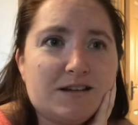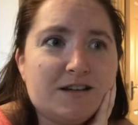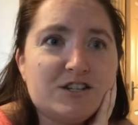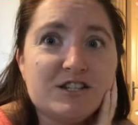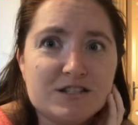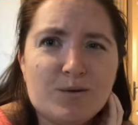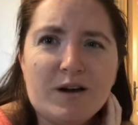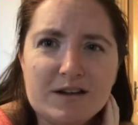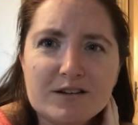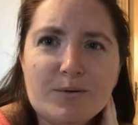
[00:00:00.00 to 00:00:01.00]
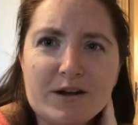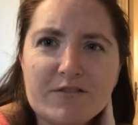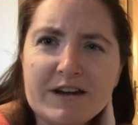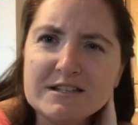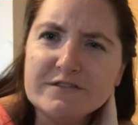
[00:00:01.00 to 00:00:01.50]
she's quite
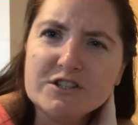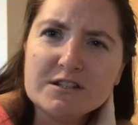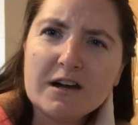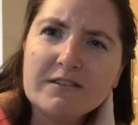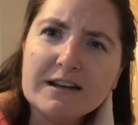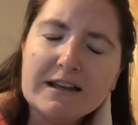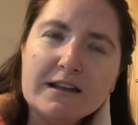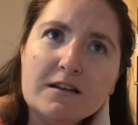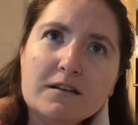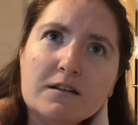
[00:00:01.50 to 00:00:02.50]
creative. She's currently